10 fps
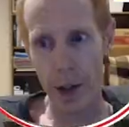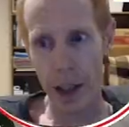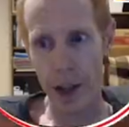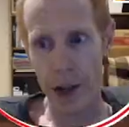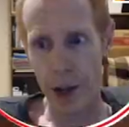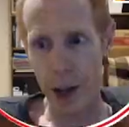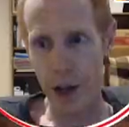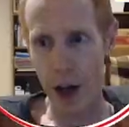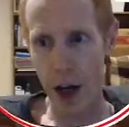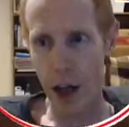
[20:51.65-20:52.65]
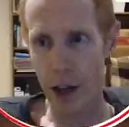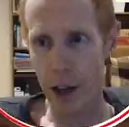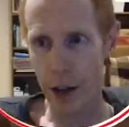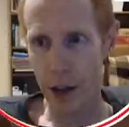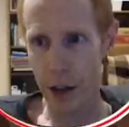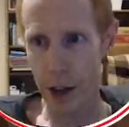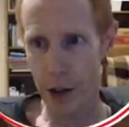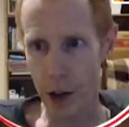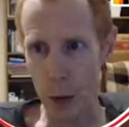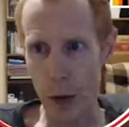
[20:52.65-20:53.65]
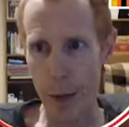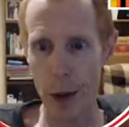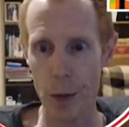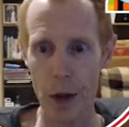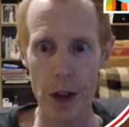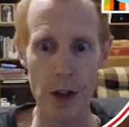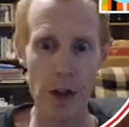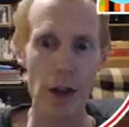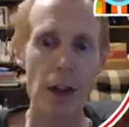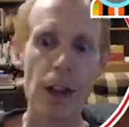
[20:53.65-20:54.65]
these trees are. These are rubber woods.